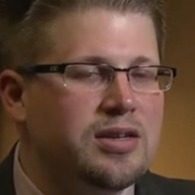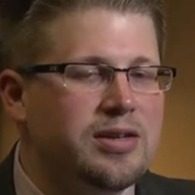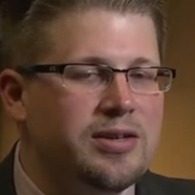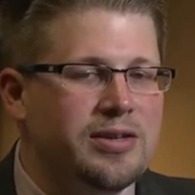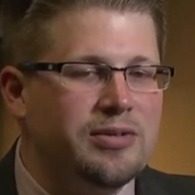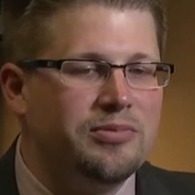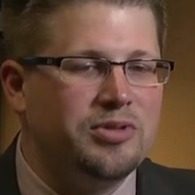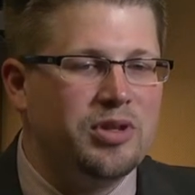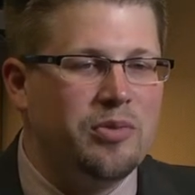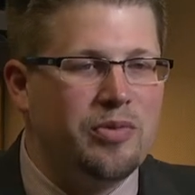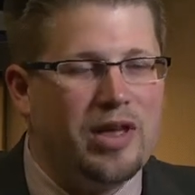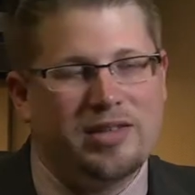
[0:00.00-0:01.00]

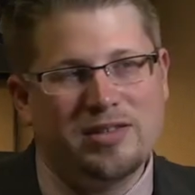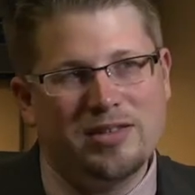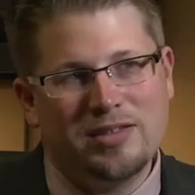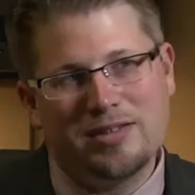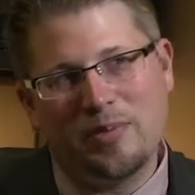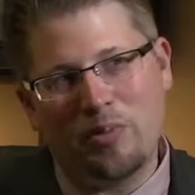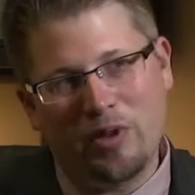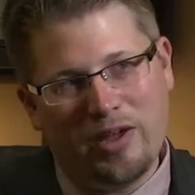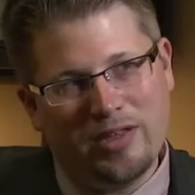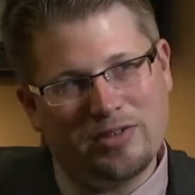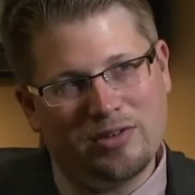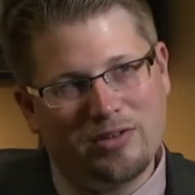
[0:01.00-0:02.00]
So that's the simple
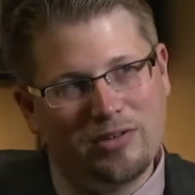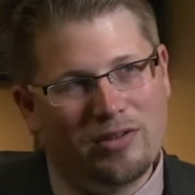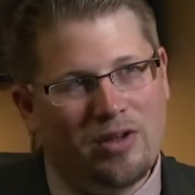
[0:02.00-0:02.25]
answer.